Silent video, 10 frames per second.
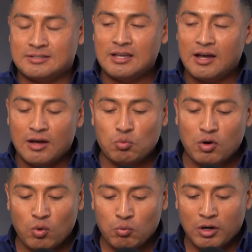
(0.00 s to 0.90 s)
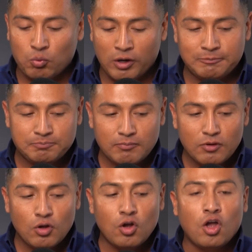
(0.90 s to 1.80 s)
Uh, what what what what?
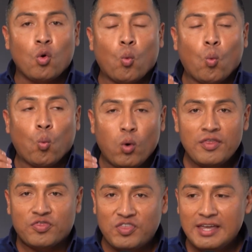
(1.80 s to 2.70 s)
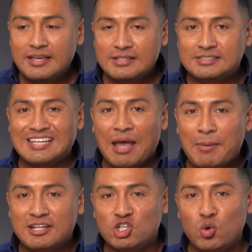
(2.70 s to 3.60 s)
What things am
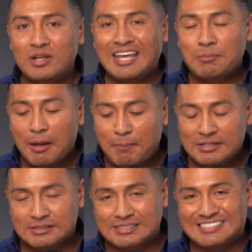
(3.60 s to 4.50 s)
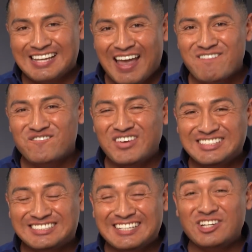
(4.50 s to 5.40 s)
I doing in my business every
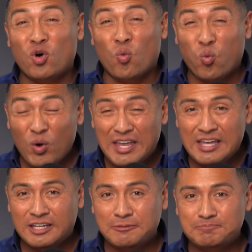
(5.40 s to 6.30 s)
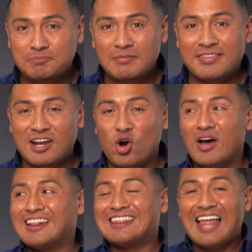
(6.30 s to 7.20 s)
single week that are
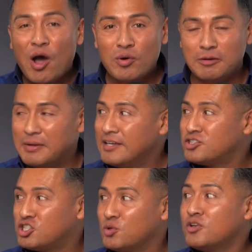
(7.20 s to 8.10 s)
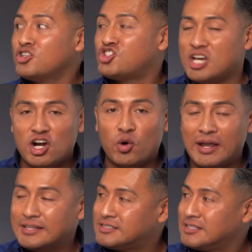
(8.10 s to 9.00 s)
allowing me to
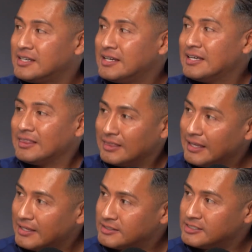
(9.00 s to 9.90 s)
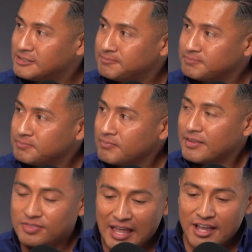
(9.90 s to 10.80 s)
generate leads? Mm.
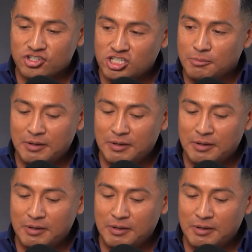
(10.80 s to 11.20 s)
That should